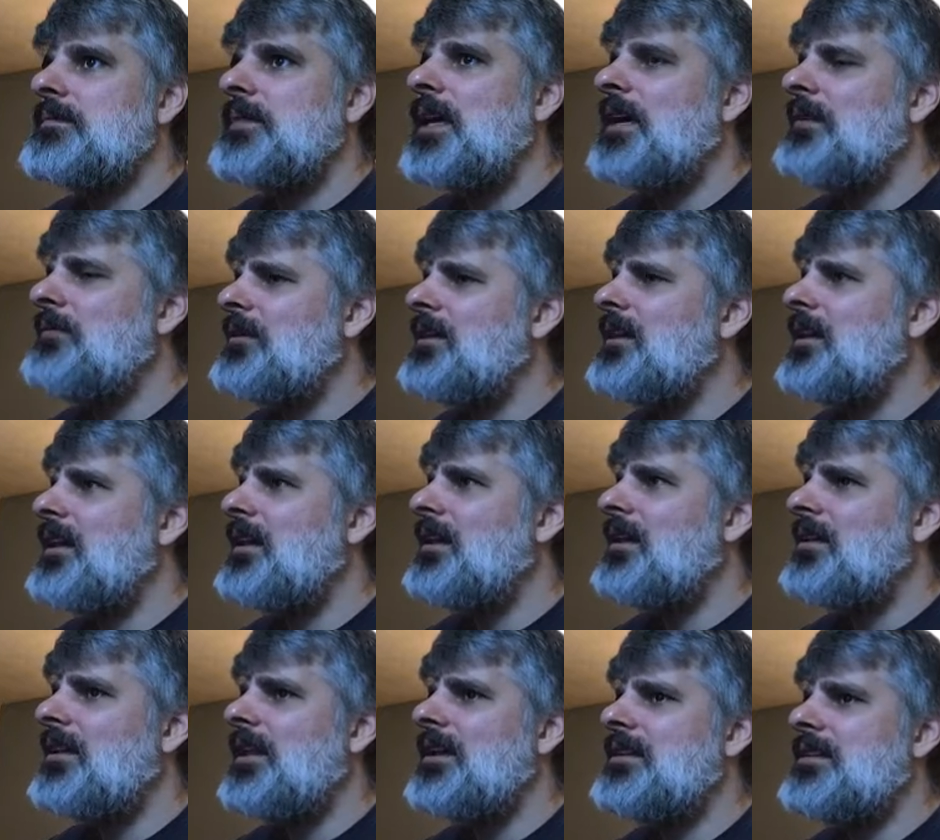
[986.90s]
Yeah, I'm
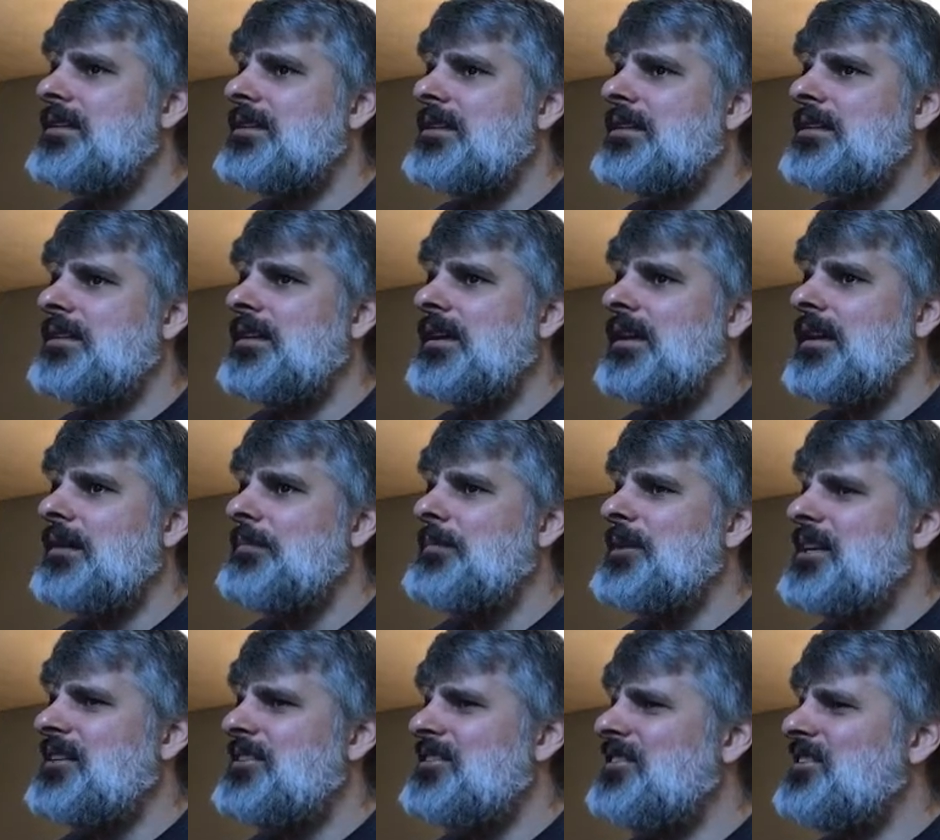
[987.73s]
glad to see that. I
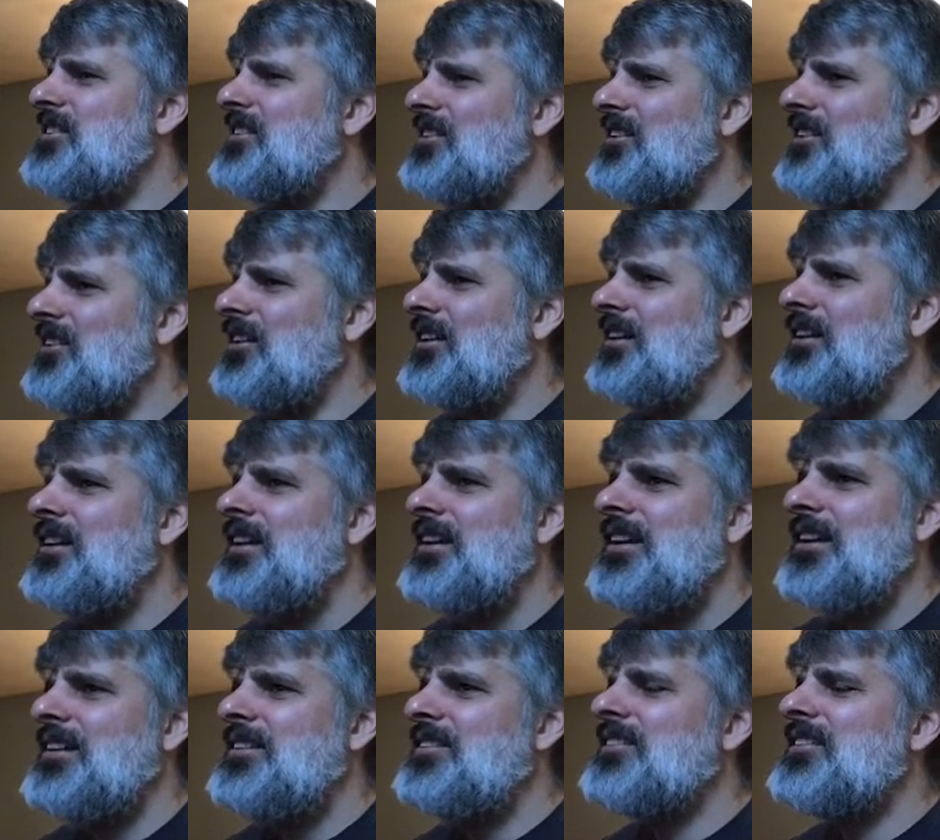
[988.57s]
mean, he took
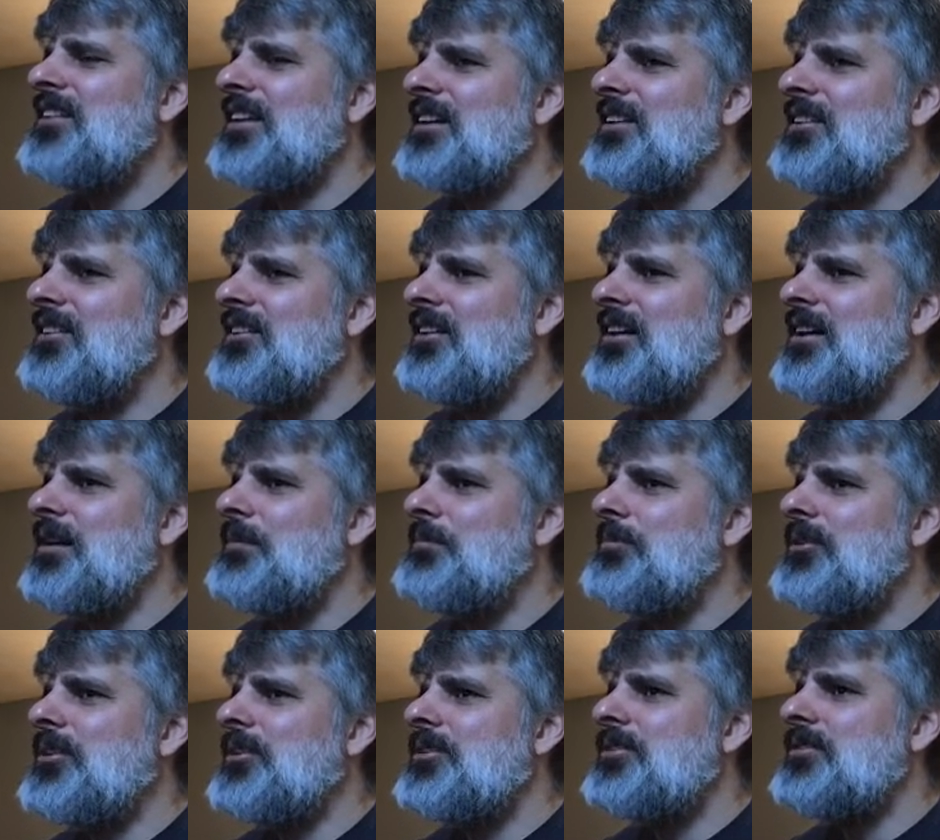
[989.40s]
like a lot
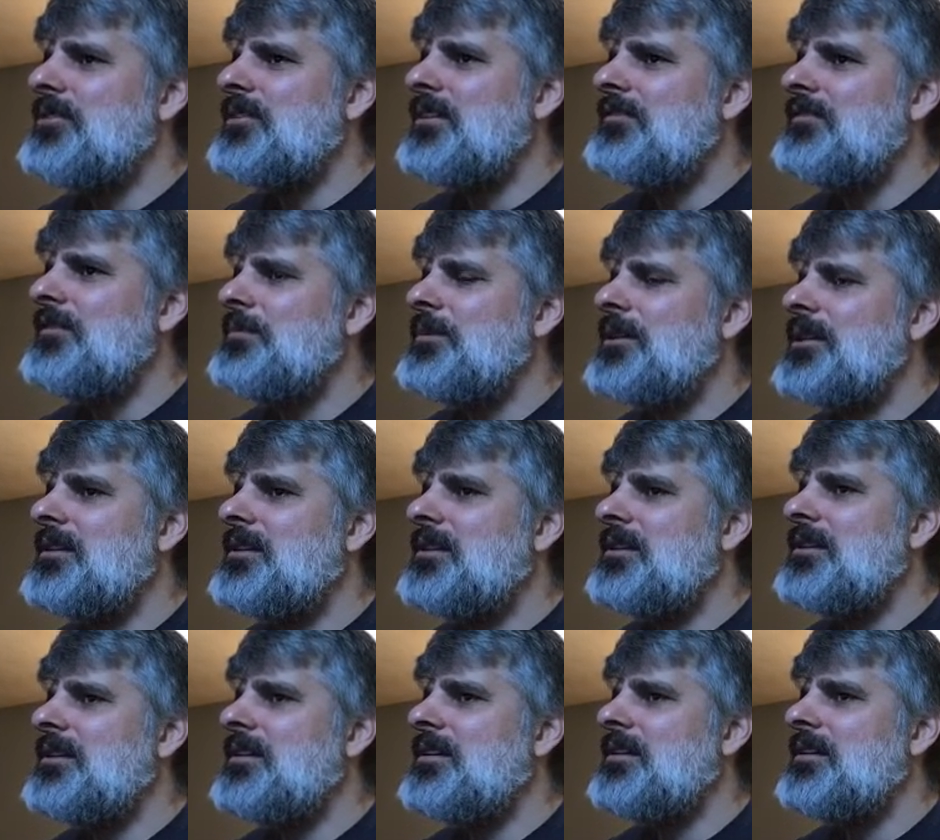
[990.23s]
of pressure off of me
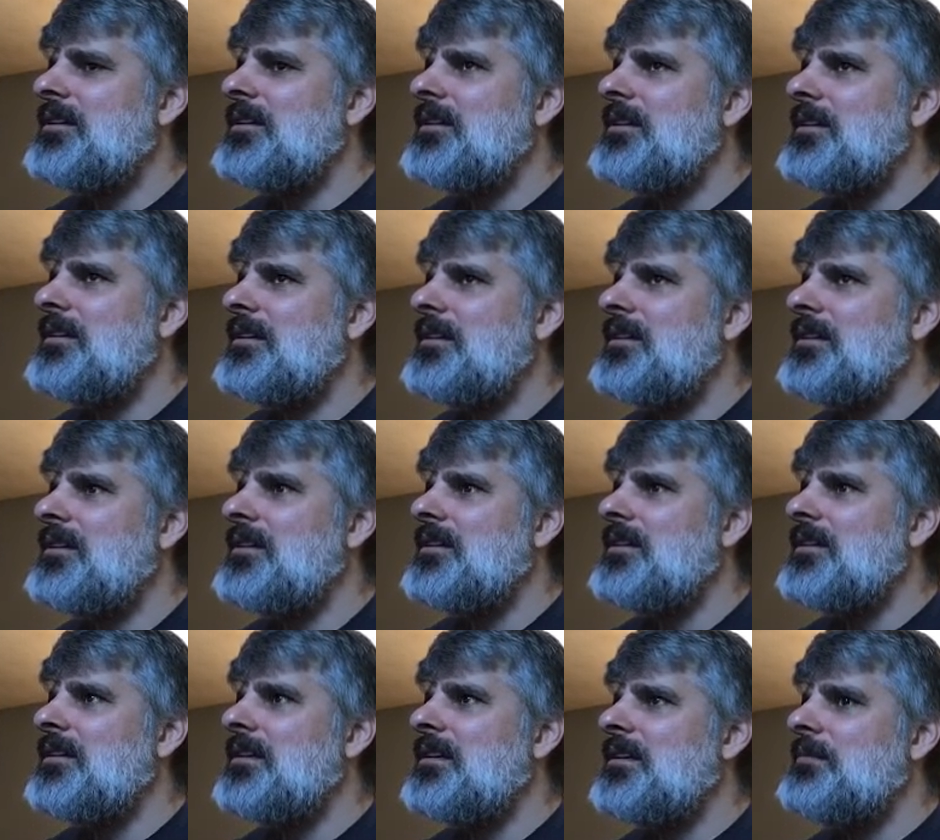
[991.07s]
there.
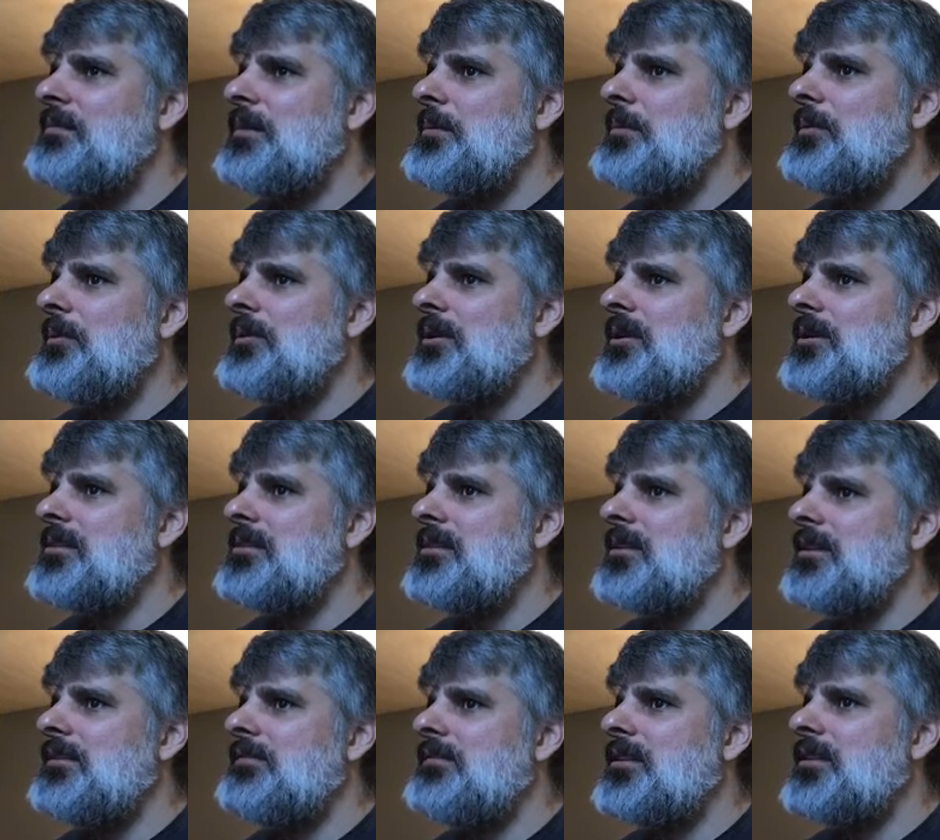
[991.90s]
Or maybe I want to
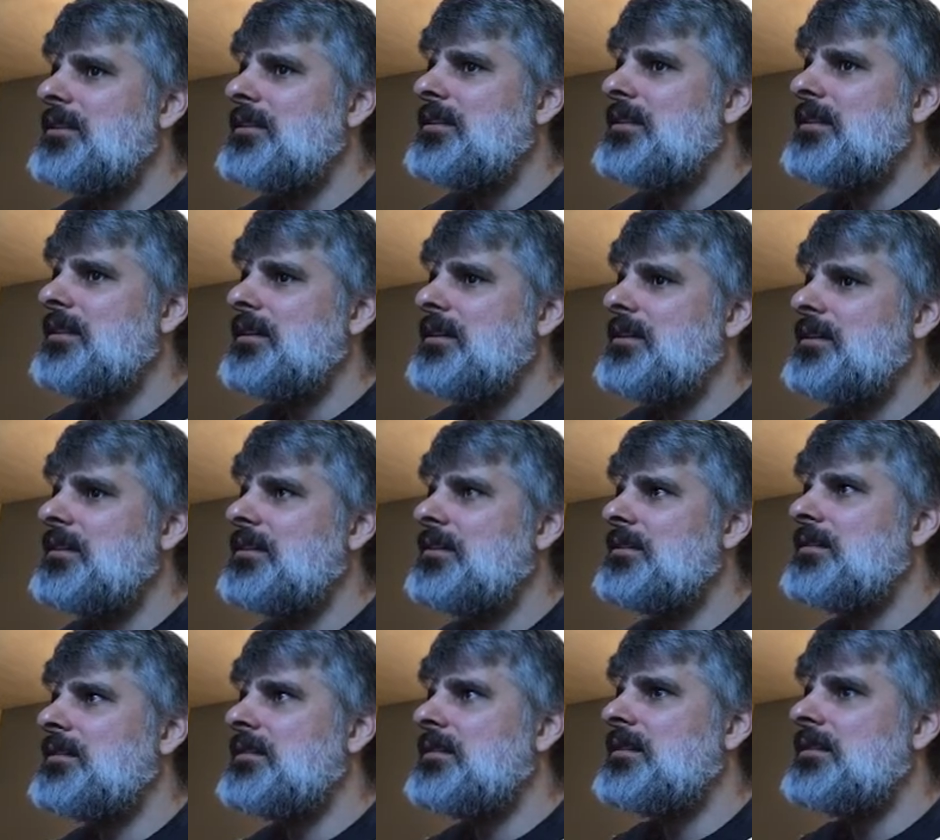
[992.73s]
save a
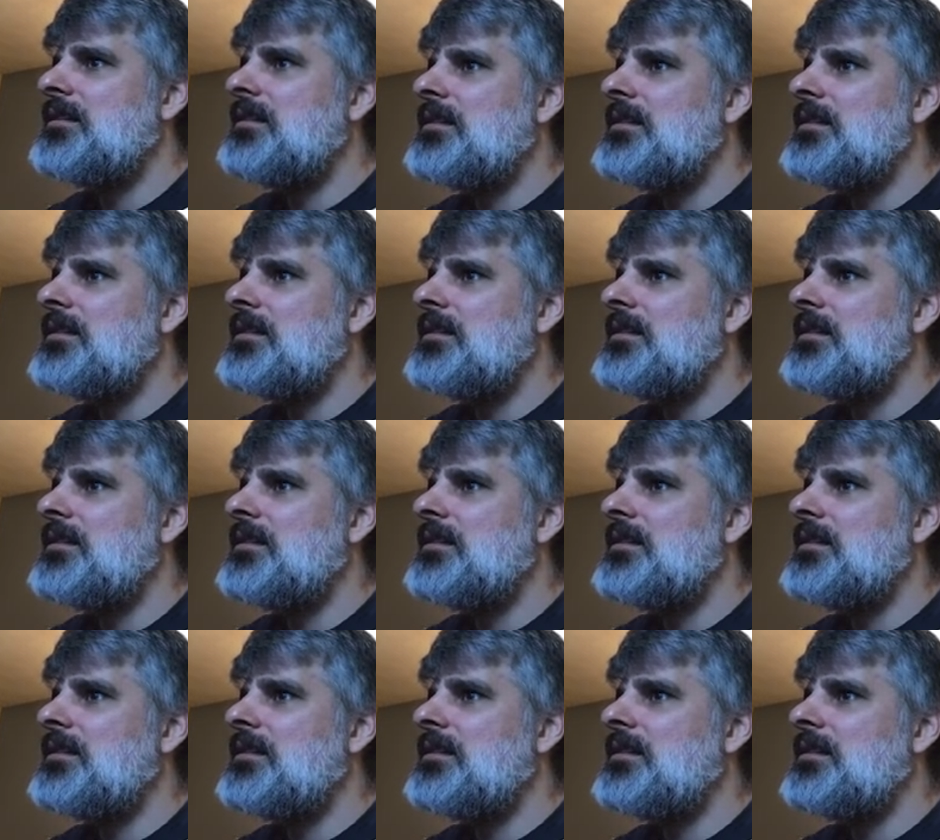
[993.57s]
6.